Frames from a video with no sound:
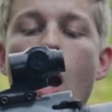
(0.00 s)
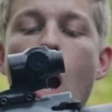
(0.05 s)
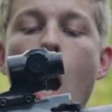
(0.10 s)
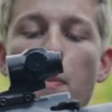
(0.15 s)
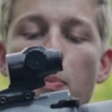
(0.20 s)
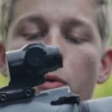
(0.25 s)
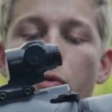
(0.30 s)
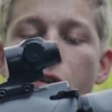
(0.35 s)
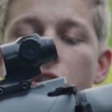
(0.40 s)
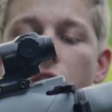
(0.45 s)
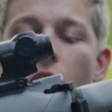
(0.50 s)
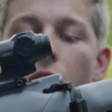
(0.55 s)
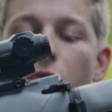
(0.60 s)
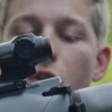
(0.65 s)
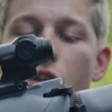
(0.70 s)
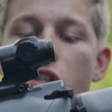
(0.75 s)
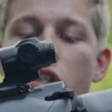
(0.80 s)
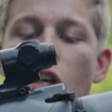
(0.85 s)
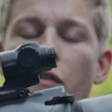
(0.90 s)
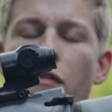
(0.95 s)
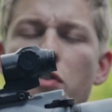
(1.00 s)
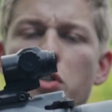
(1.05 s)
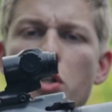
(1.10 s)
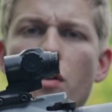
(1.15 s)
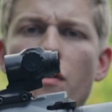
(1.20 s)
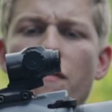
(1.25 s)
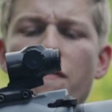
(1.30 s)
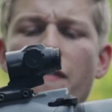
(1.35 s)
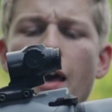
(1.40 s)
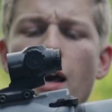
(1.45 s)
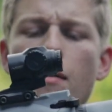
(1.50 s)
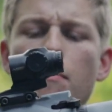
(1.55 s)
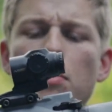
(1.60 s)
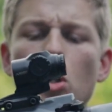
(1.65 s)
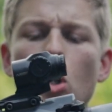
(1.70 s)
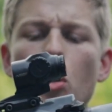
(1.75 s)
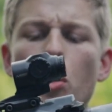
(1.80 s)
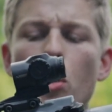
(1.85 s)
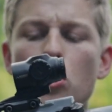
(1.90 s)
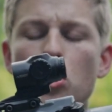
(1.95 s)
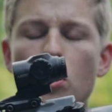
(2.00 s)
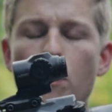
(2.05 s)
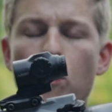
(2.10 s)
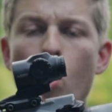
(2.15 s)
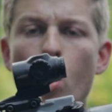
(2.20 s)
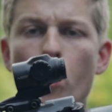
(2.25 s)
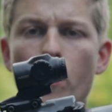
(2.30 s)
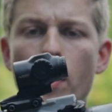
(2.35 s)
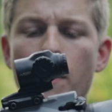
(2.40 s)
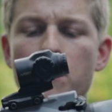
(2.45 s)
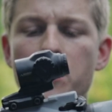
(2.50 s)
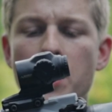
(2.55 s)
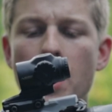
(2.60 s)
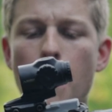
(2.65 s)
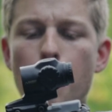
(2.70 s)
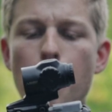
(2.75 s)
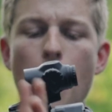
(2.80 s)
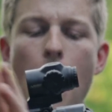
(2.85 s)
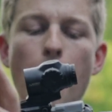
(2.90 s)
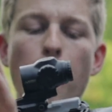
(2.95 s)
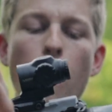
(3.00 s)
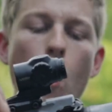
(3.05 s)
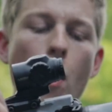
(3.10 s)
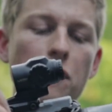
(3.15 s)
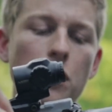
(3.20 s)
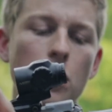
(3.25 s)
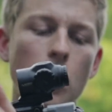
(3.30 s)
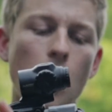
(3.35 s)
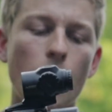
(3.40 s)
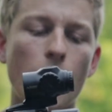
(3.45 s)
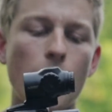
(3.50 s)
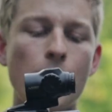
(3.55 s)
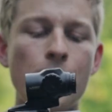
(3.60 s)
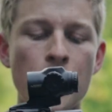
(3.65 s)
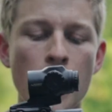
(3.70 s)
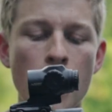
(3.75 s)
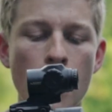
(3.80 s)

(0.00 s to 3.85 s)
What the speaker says: upper receiver itself is going to fail below those support ribs and pop off the lower.